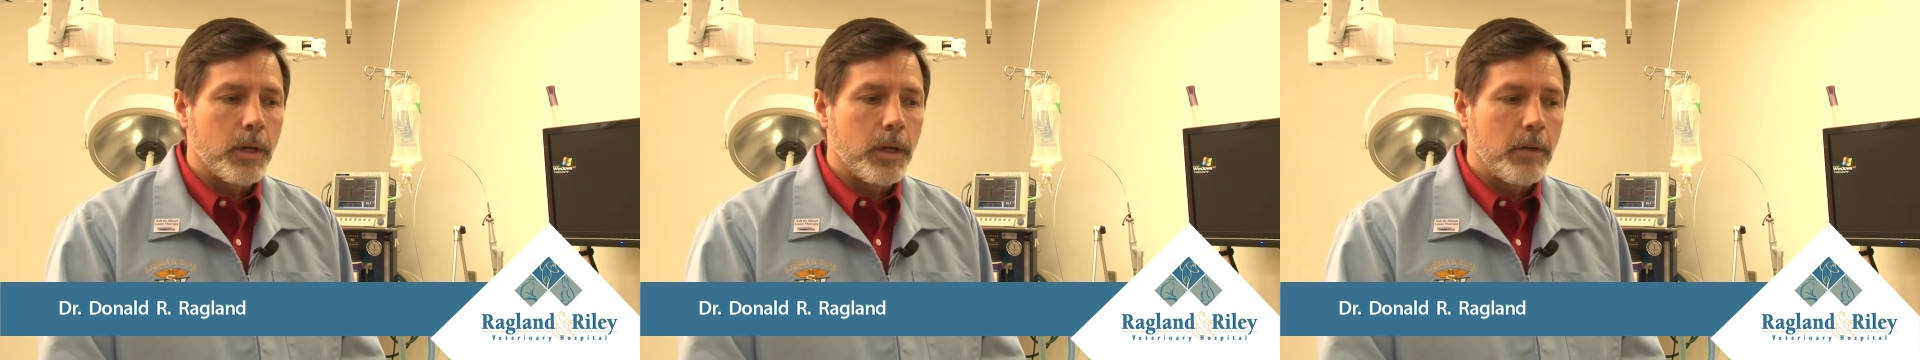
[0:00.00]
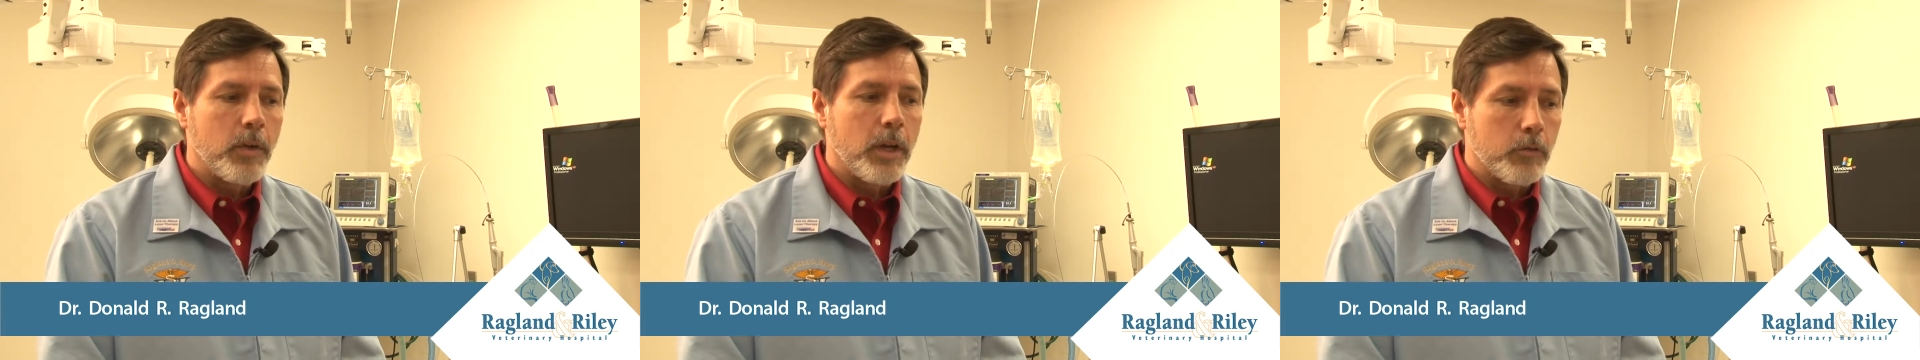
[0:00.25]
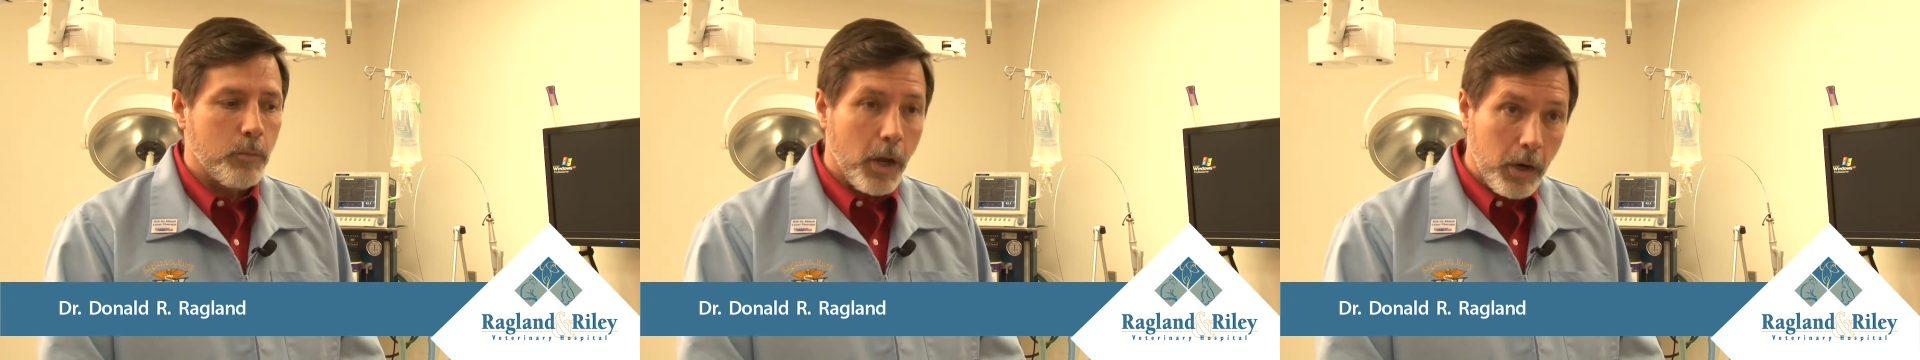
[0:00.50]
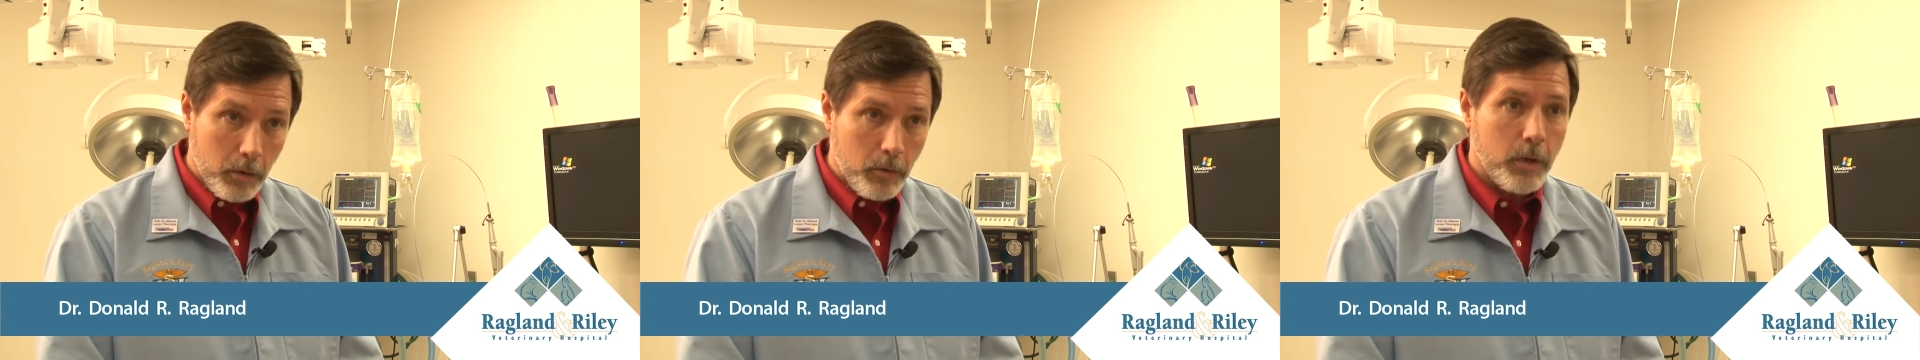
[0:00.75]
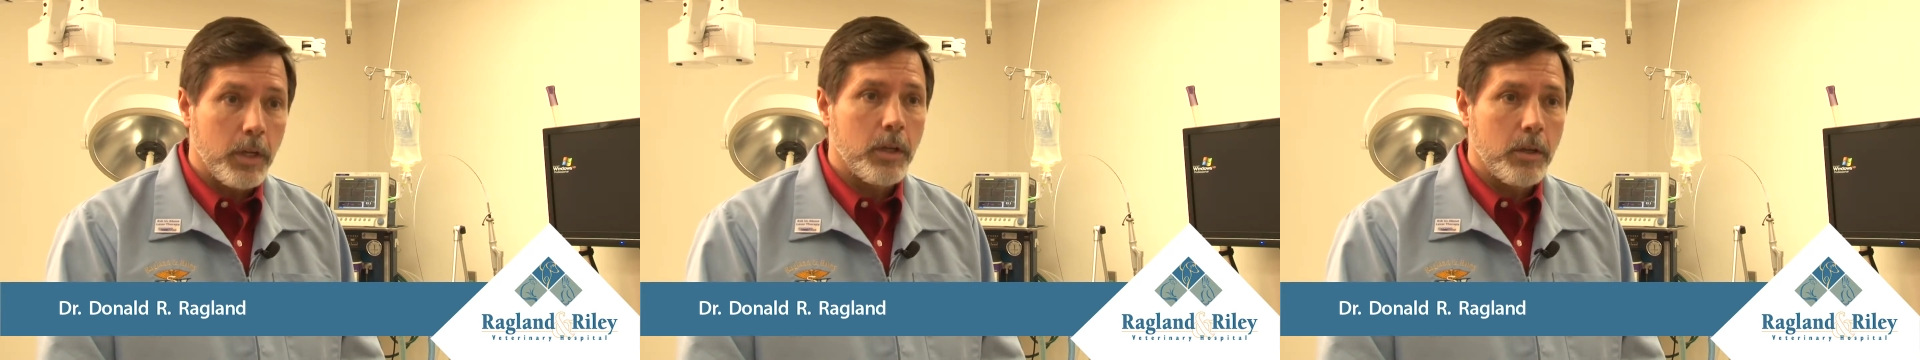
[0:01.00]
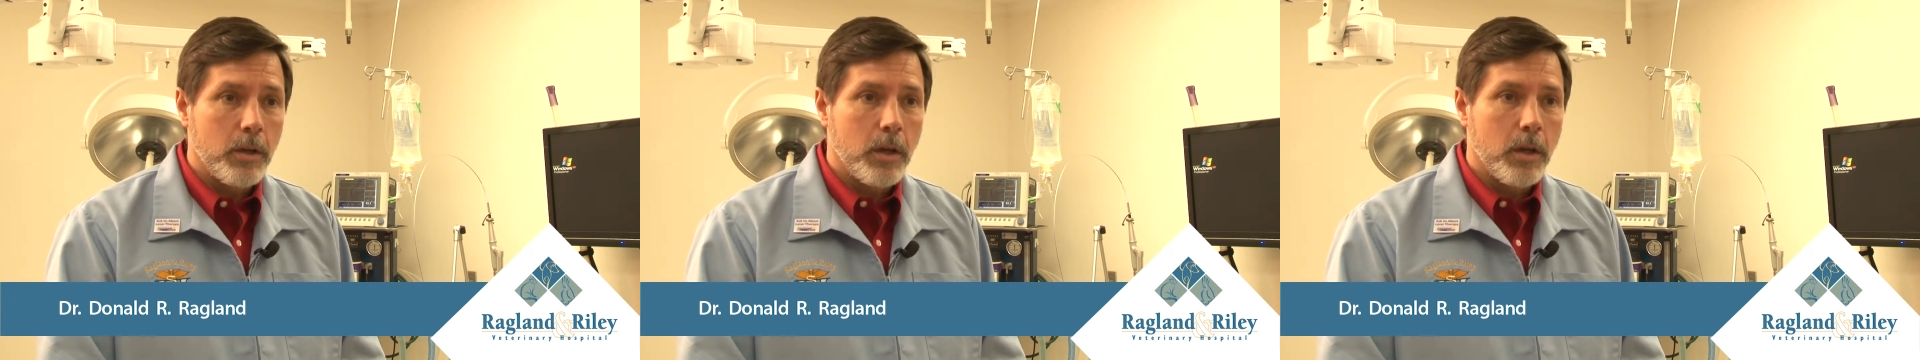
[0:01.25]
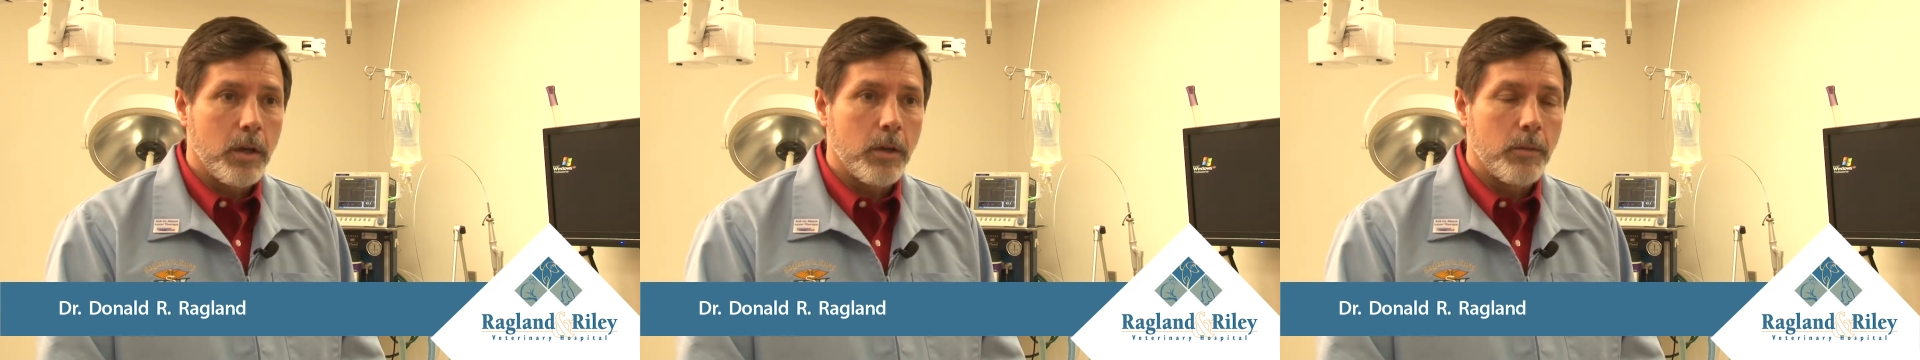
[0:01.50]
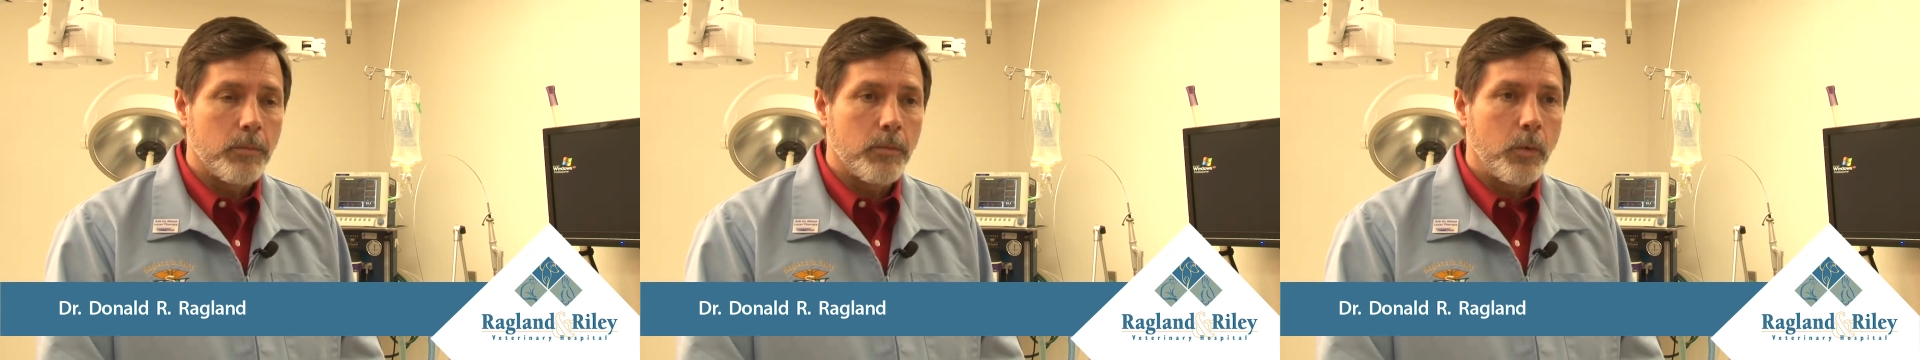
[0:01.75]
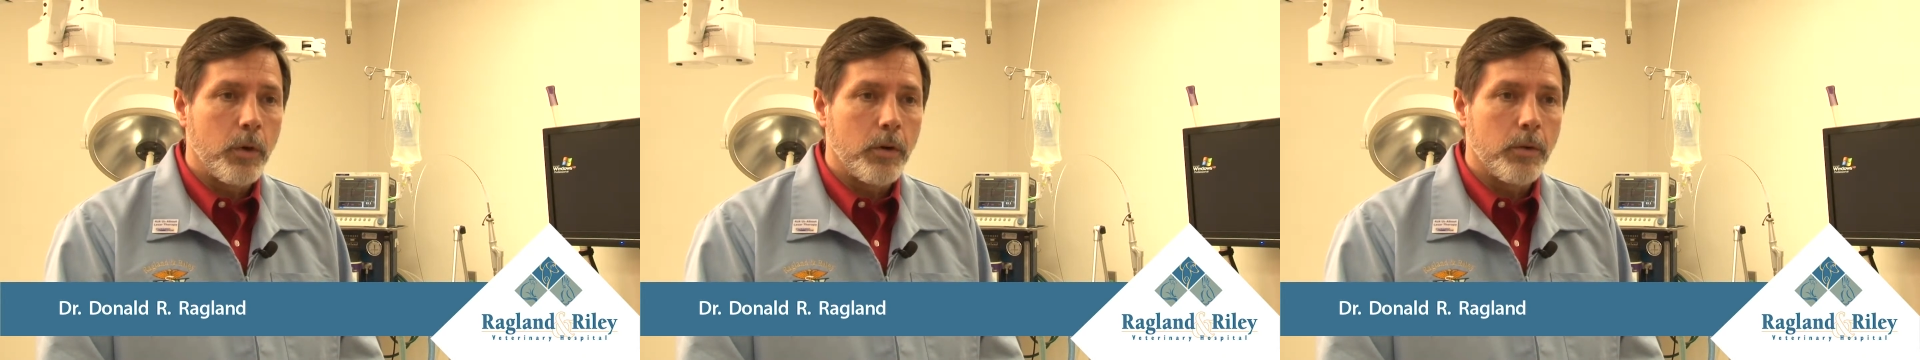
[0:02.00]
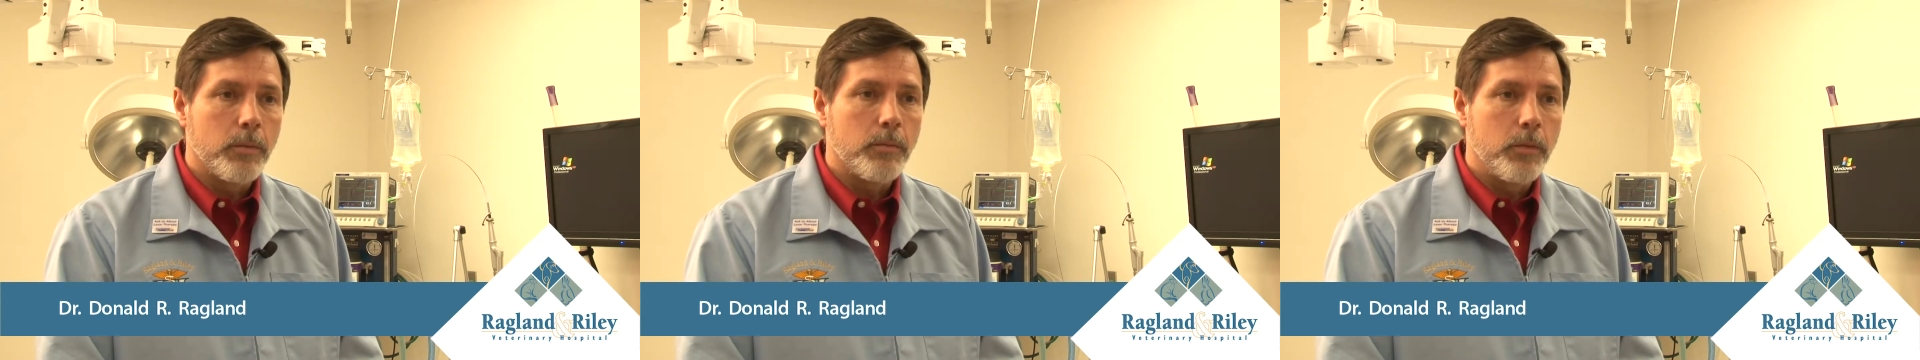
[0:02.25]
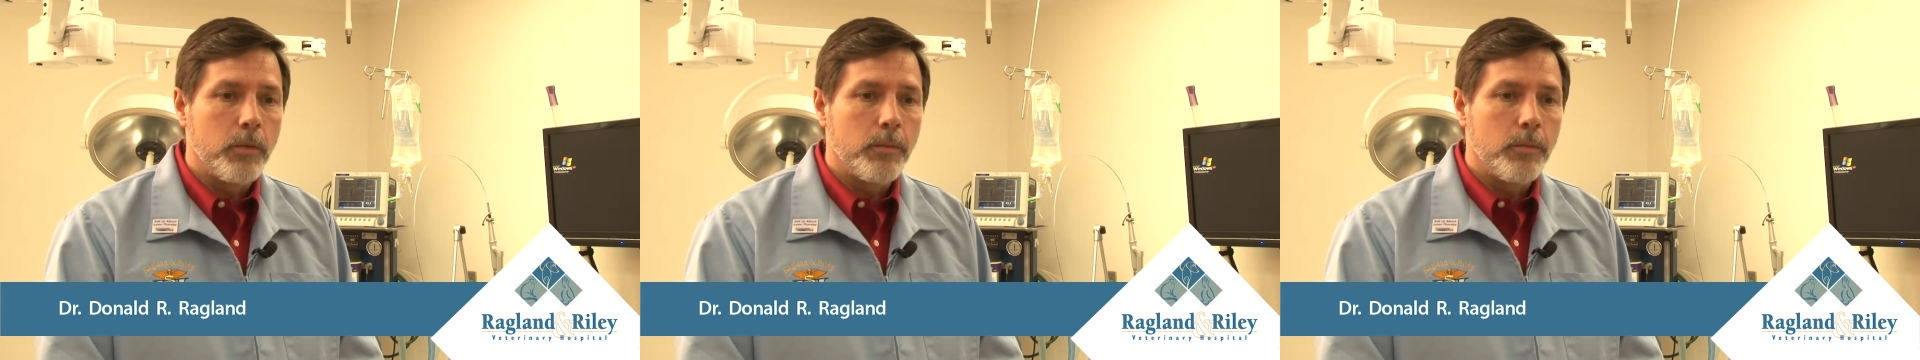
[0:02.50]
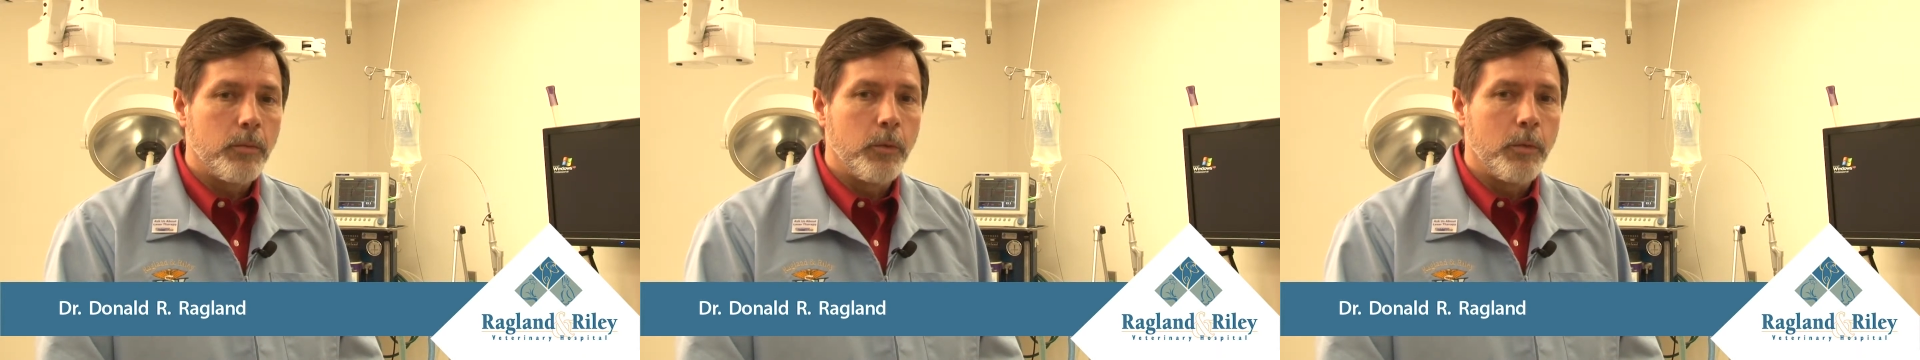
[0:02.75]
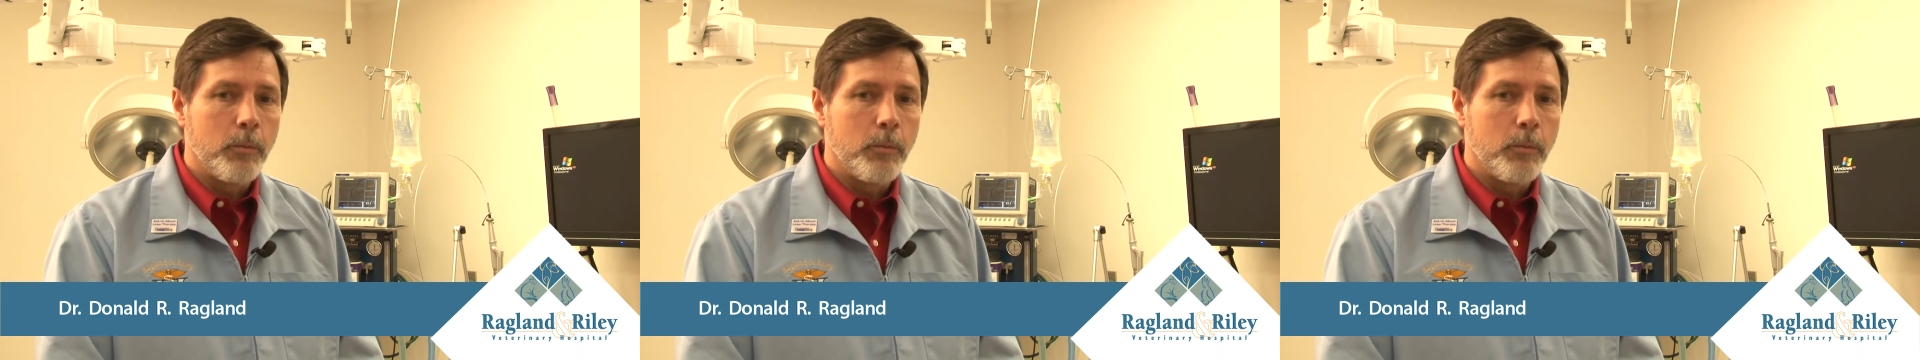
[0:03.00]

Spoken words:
advanced monitoring, where we